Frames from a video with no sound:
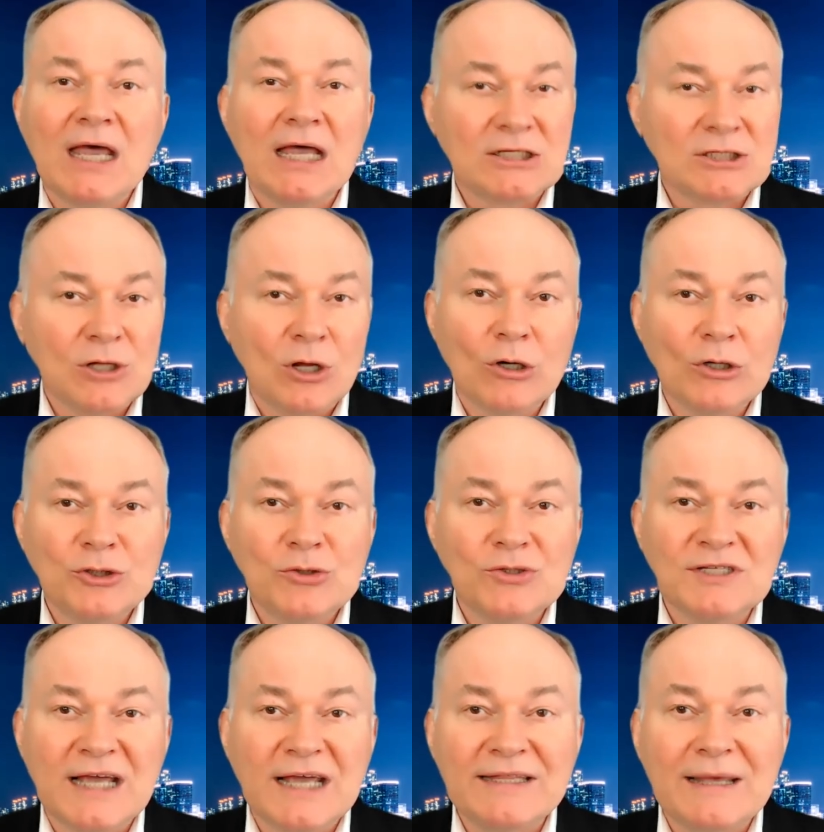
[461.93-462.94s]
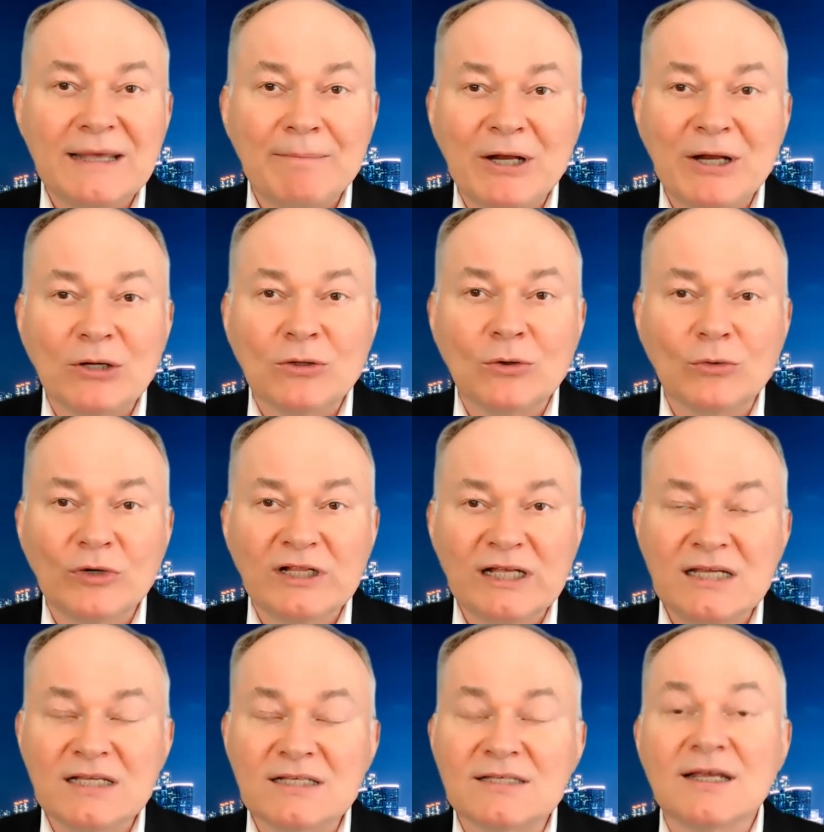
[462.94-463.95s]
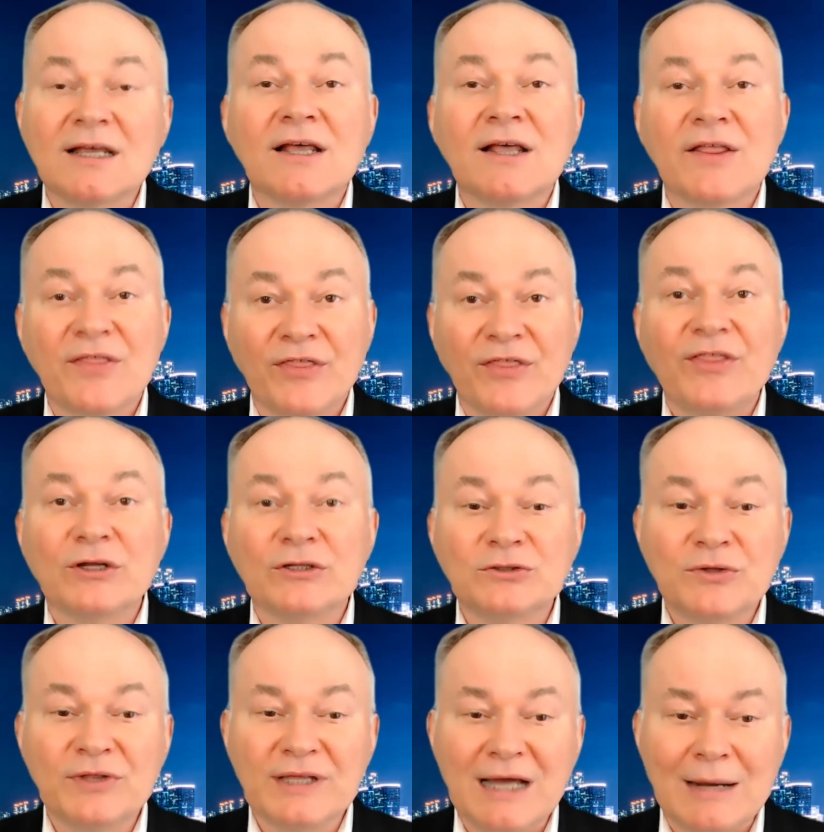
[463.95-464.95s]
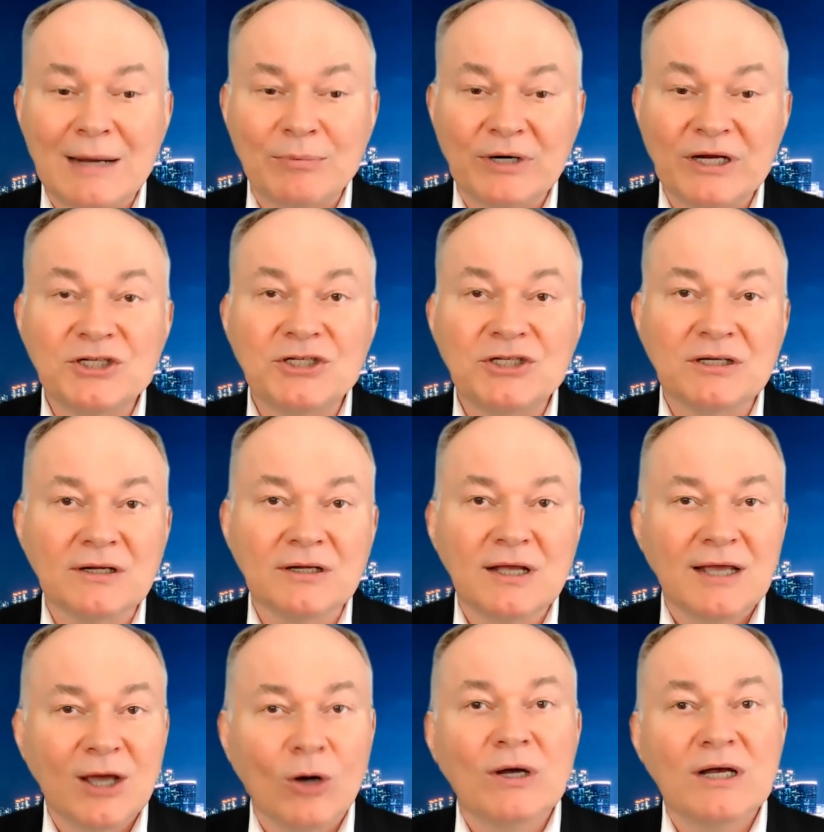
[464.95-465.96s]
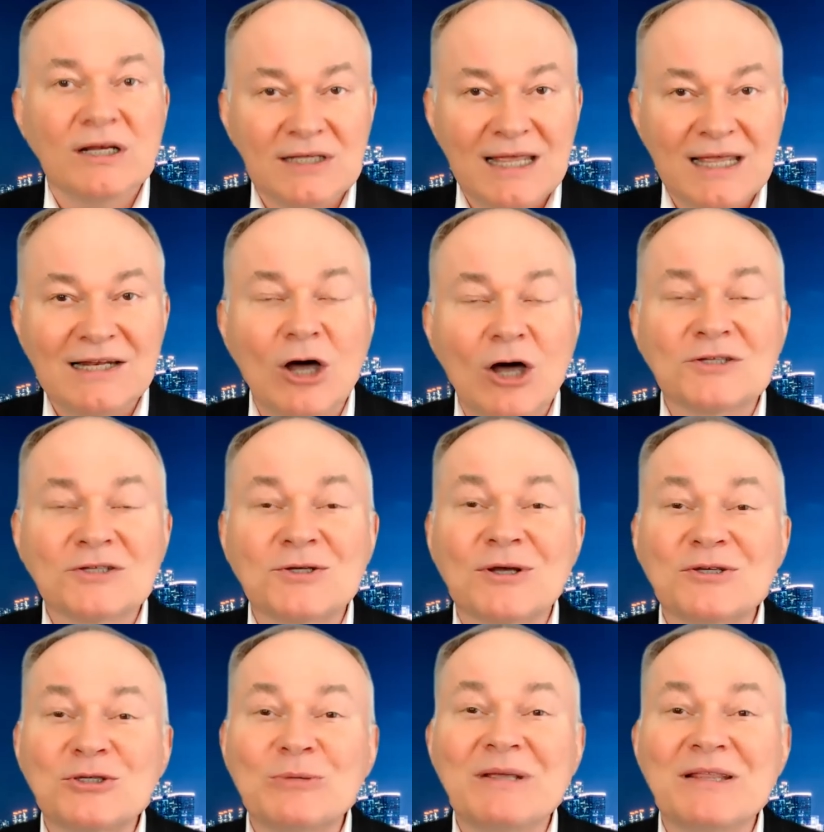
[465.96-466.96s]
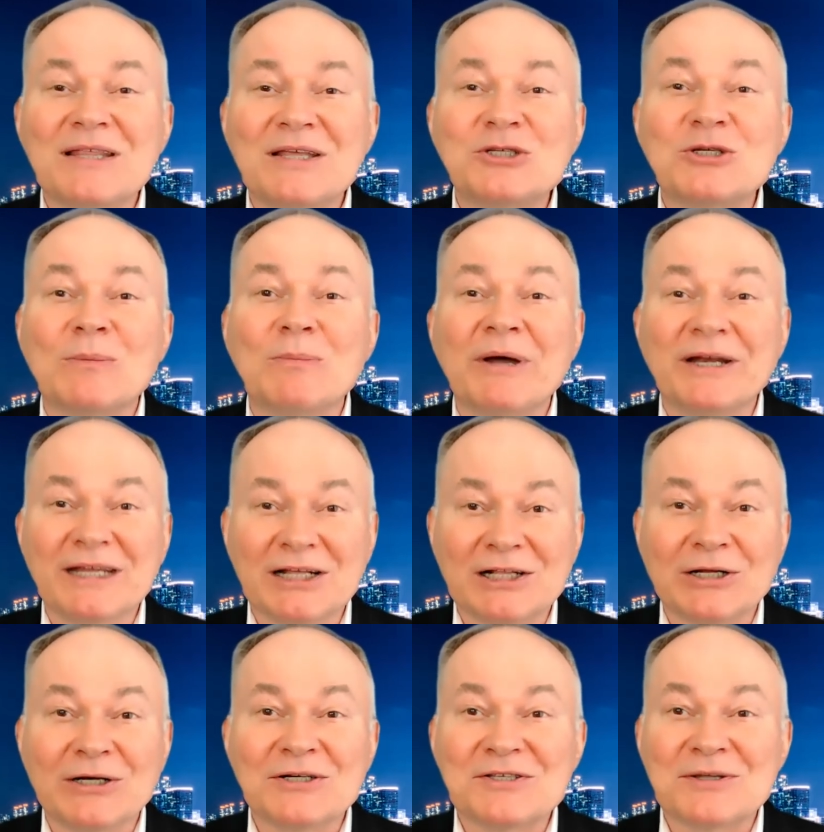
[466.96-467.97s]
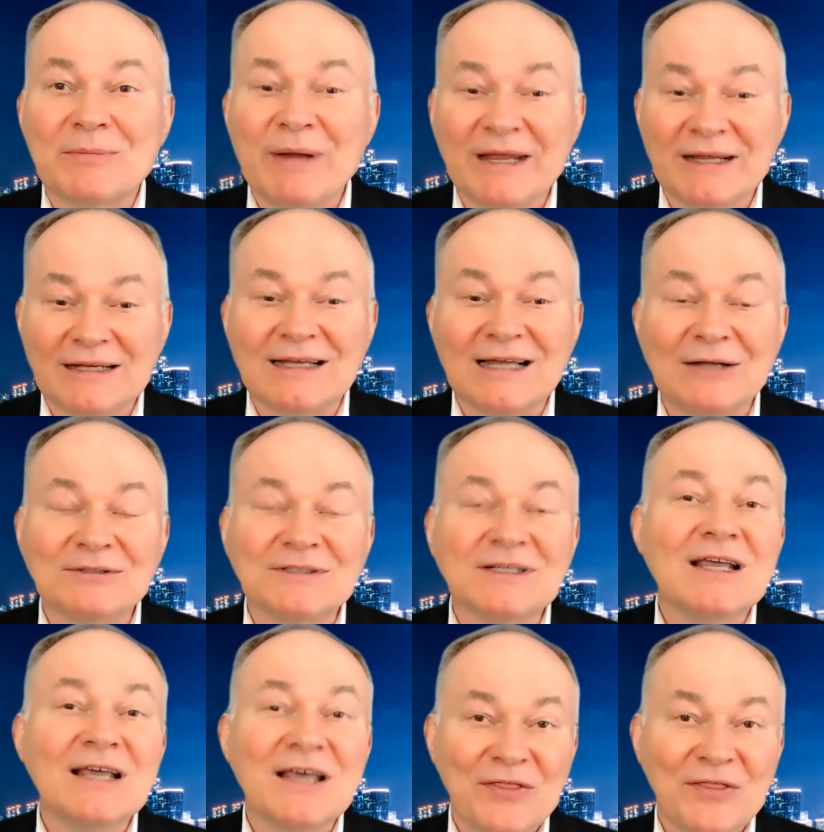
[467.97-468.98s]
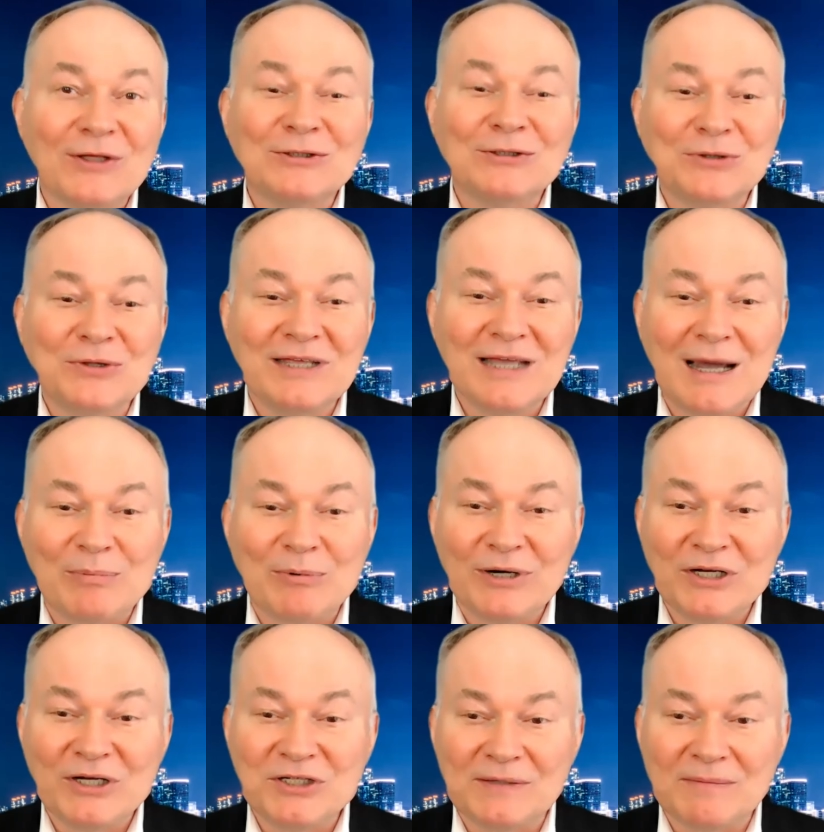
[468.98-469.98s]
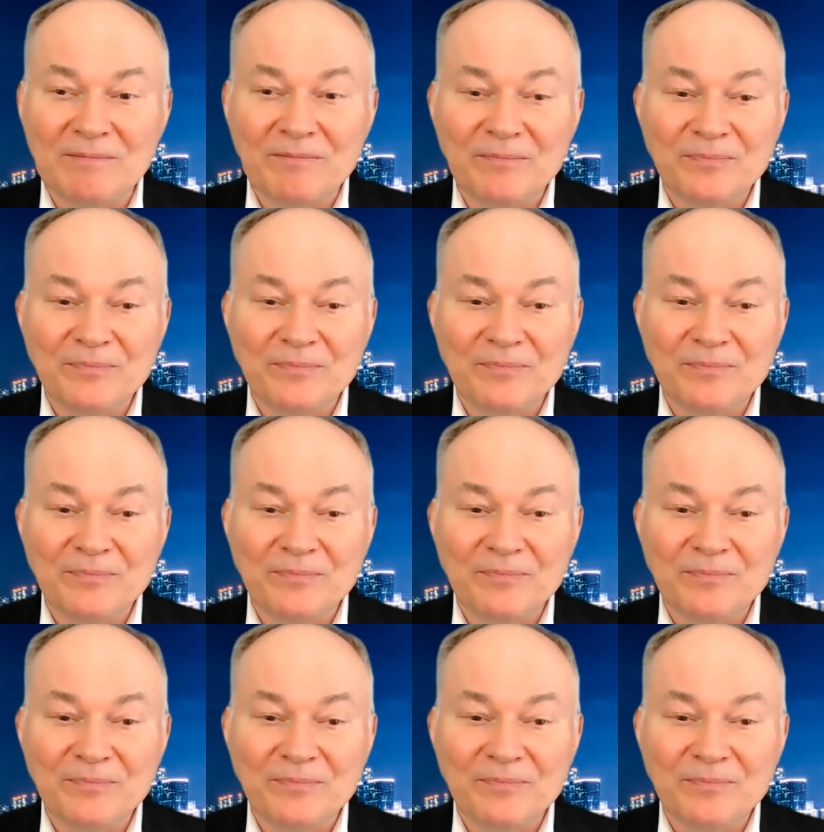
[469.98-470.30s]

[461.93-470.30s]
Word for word: As long as you sign that medical release, they'll do the operation. Oh, uh, and also assuming that your money clears their bank account, they'll do the operation.